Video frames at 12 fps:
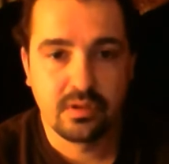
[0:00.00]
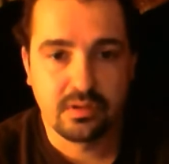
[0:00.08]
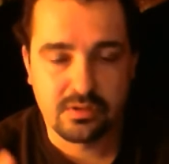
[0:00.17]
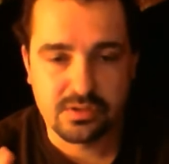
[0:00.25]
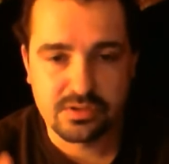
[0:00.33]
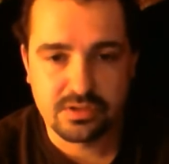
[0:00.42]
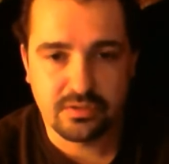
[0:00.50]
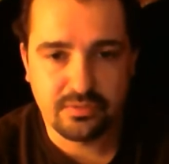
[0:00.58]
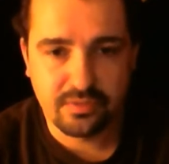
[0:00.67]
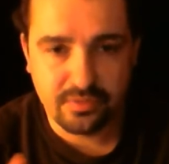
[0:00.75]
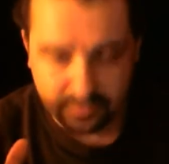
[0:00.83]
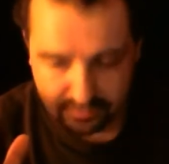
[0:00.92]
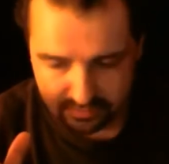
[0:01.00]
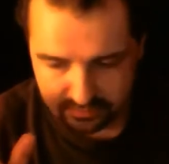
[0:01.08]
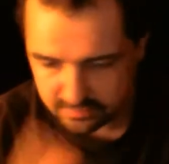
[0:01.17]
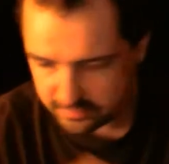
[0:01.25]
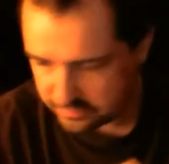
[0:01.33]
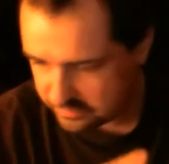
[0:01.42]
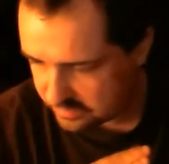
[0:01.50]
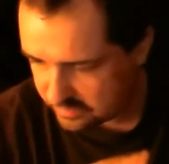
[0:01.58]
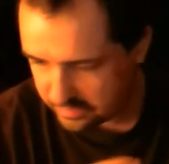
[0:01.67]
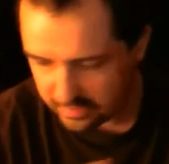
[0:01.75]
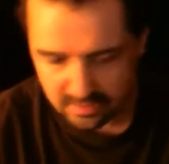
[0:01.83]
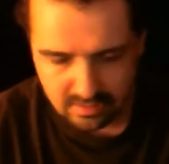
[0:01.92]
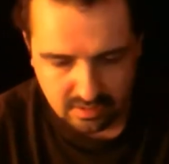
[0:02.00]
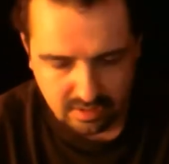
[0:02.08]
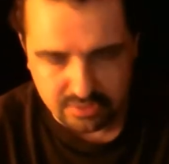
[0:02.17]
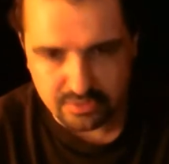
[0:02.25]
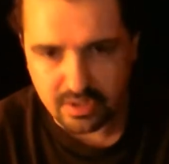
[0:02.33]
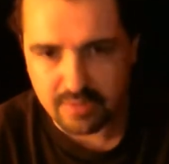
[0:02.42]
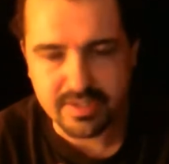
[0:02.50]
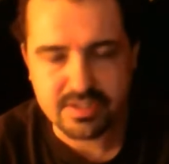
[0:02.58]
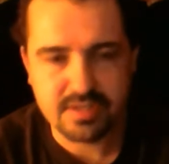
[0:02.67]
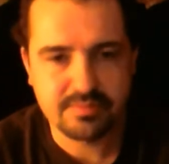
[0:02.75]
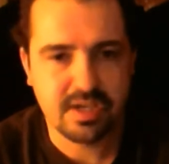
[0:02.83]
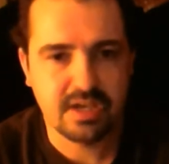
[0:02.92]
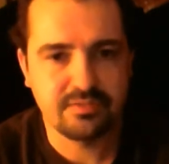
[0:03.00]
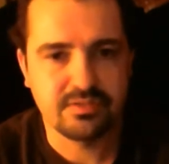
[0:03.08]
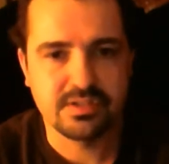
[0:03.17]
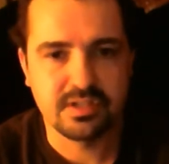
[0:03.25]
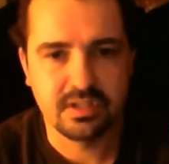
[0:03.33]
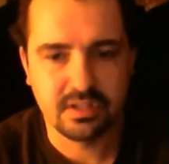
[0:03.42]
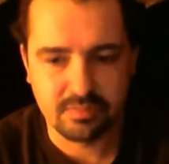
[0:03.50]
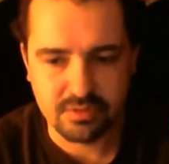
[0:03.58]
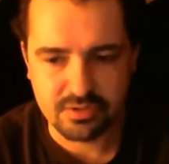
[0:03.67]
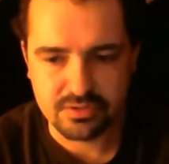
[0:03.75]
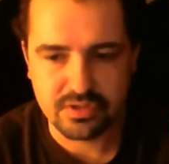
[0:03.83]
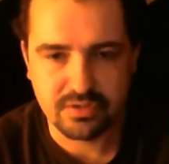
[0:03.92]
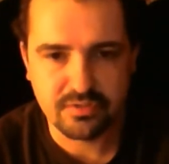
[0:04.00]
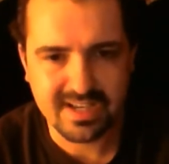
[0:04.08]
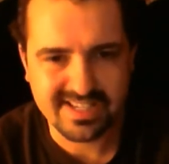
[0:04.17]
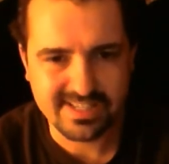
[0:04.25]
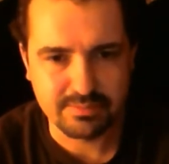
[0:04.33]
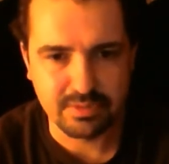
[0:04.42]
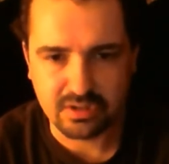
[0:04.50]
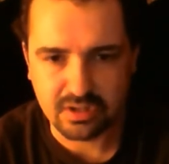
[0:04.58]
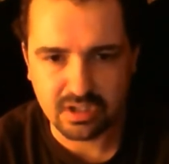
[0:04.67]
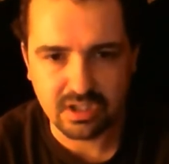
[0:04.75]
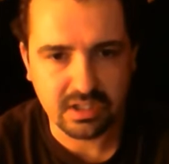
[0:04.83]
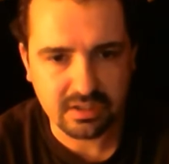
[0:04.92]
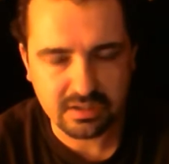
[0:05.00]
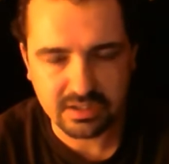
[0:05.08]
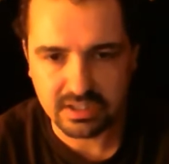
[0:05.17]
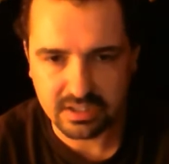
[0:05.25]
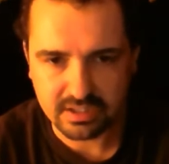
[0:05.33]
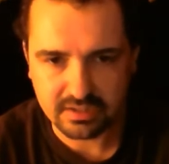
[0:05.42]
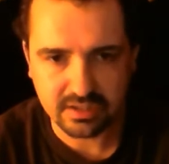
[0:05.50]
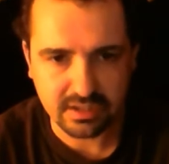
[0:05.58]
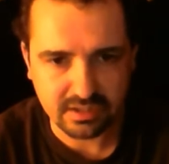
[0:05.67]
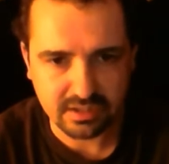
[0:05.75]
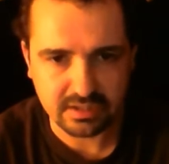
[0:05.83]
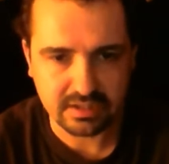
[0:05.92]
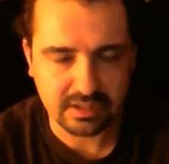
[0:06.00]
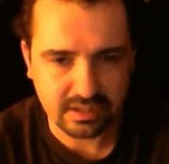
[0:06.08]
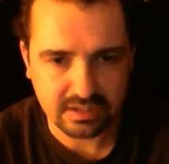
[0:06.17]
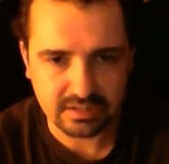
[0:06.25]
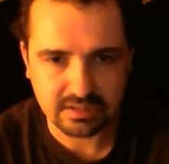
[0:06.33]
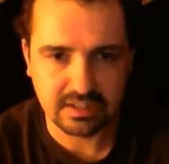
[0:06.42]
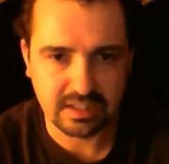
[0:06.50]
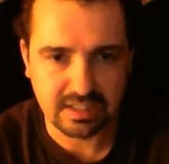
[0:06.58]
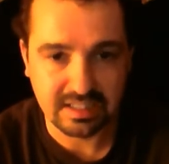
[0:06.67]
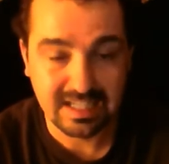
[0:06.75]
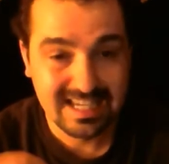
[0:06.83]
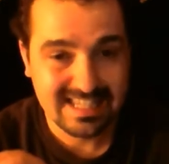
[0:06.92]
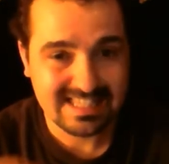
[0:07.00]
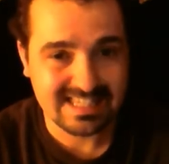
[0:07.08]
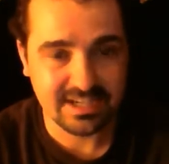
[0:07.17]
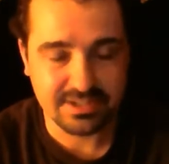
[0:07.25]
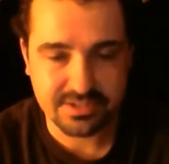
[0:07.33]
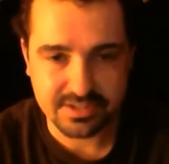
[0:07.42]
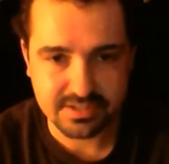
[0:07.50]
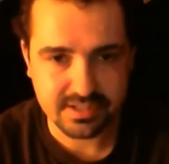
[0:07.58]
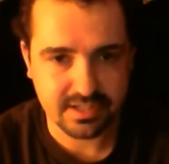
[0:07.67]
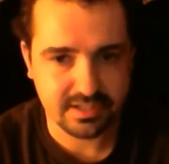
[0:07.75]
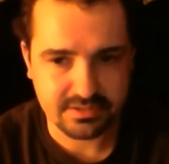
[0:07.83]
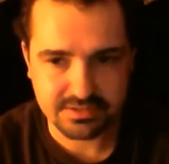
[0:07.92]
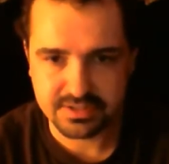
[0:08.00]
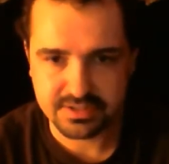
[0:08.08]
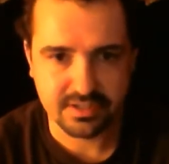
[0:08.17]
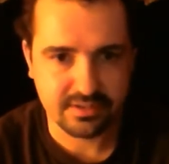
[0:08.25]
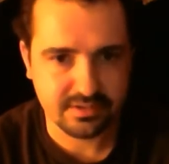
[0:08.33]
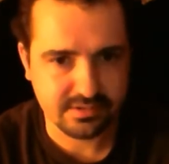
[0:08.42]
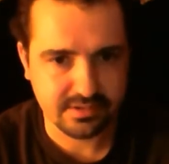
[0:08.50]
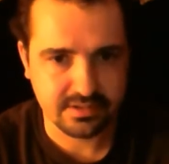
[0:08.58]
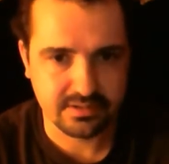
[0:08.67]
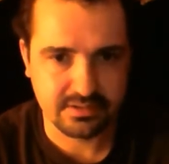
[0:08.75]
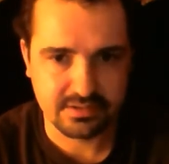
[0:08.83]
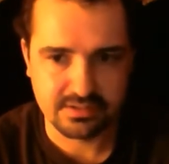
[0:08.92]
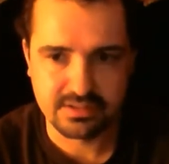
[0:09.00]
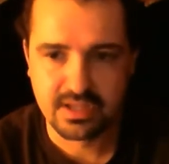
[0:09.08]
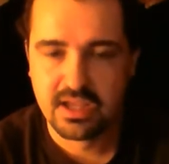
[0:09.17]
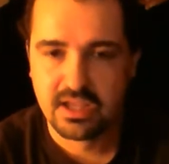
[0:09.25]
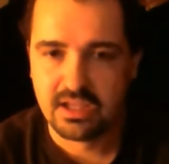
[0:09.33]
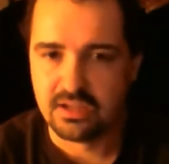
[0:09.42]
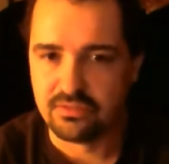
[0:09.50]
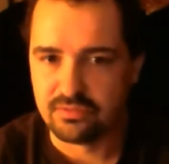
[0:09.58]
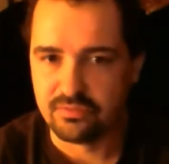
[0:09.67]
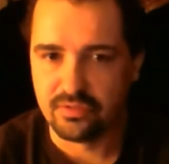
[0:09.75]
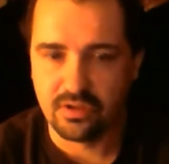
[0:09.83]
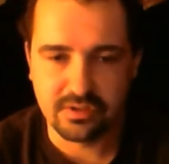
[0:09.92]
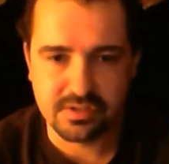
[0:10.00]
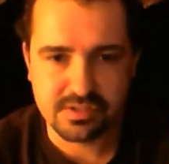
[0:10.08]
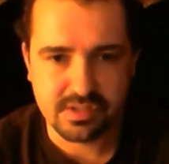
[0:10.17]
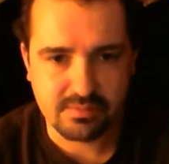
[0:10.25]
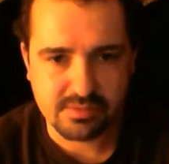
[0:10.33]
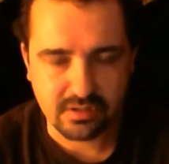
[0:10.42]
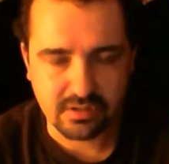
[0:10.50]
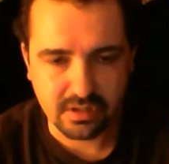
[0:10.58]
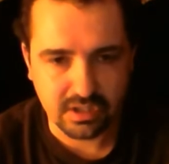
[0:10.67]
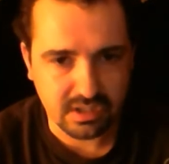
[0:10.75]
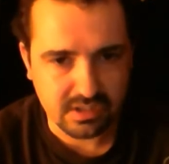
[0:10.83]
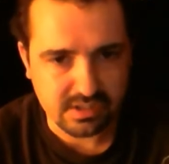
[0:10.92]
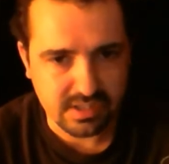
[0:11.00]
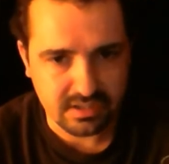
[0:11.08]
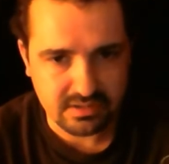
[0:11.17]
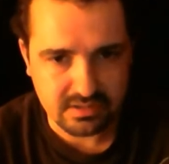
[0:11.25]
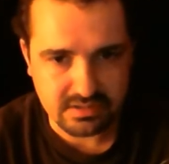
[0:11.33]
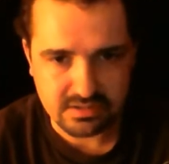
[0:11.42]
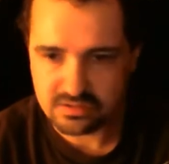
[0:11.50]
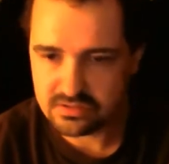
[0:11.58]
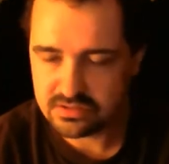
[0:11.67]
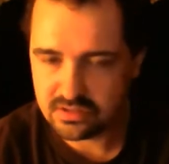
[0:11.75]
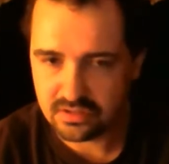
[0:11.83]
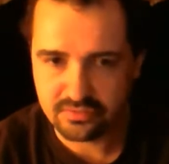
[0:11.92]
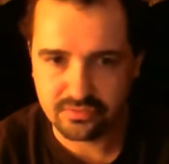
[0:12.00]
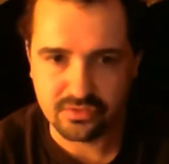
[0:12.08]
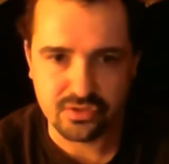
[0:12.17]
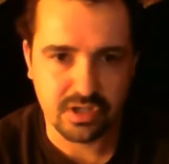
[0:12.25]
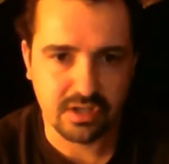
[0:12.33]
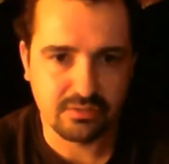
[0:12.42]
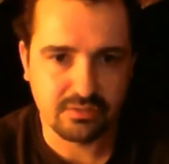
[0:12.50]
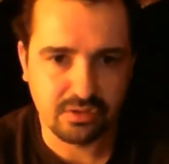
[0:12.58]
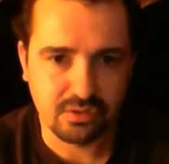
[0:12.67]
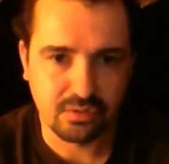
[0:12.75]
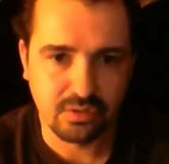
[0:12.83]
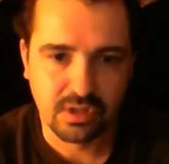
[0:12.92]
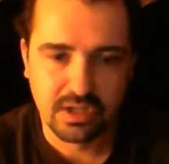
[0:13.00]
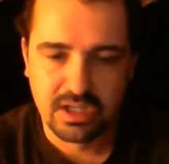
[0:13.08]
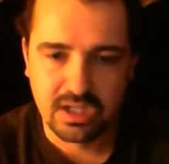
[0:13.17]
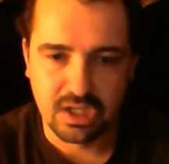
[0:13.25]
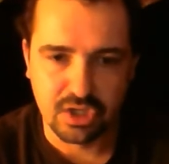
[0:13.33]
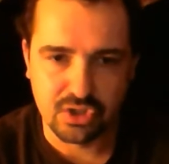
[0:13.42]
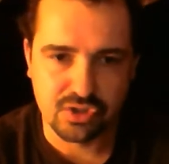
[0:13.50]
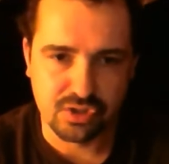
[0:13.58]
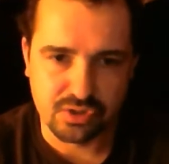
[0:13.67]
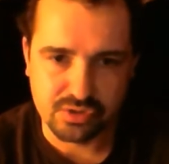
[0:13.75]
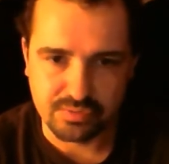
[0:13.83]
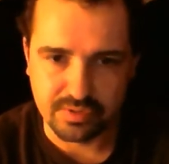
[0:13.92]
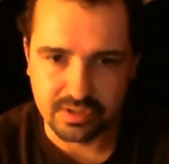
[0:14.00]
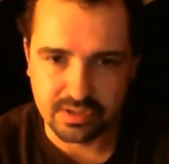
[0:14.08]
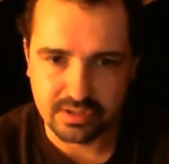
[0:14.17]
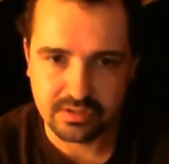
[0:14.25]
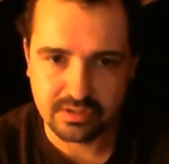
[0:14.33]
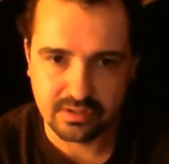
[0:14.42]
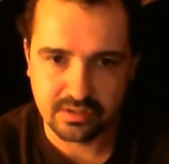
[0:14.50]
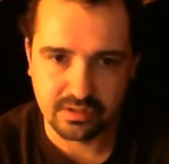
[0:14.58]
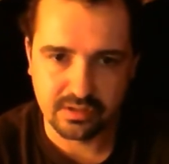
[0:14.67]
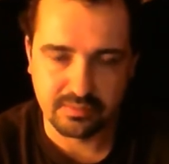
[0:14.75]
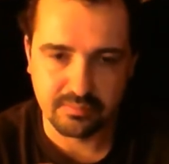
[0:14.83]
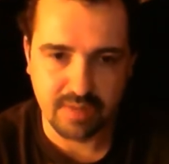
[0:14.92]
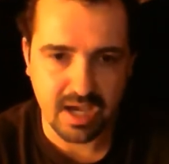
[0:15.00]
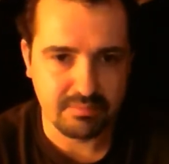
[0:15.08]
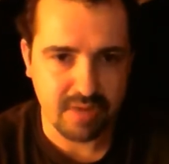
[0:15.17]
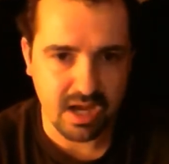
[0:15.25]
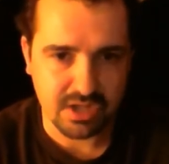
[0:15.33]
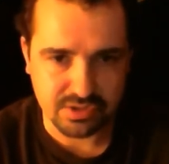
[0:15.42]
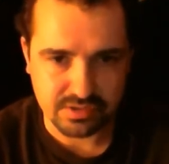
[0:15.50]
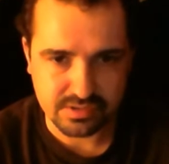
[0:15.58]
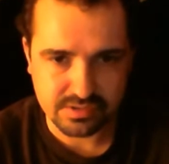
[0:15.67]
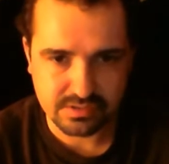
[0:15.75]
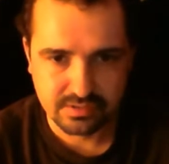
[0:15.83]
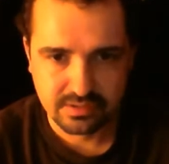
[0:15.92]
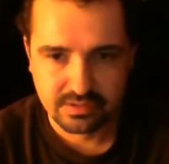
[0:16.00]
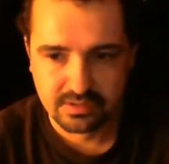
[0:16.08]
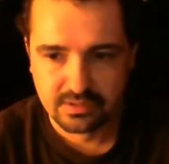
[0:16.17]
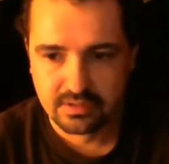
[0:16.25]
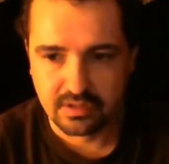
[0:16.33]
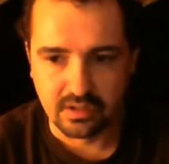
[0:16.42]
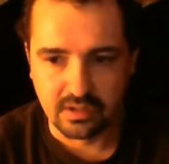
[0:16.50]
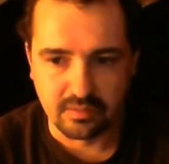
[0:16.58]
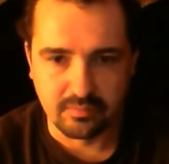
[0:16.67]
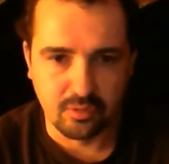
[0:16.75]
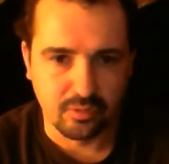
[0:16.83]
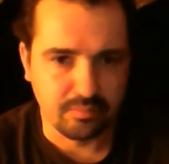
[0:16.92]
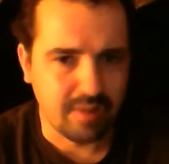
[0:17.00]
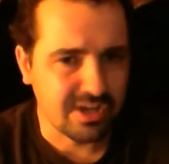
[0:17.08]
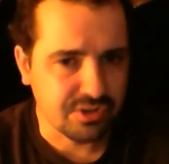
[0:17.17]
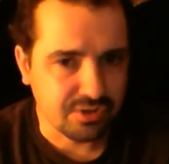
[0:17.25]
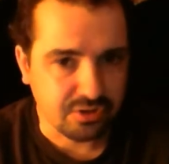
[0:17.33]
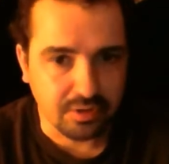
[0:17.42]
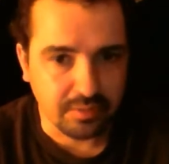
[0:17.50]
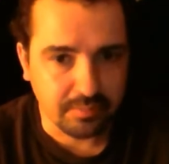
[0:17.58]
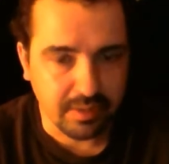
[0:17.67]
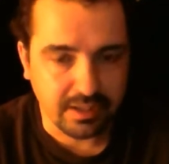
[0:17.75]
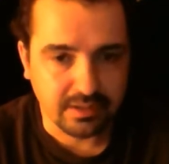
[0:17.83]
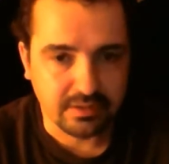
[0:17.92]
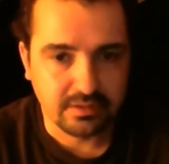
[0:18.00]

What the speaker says: Your stuff, I don't know how many times I have to say it, but your stuff has to be clean, clean, clean, clean, clean, sanitized, sanitized, sanitized, sanitized. If you follow the steps on cleaning and sanitizing your stuff, you should have no issues with bad batches, or batches going bad.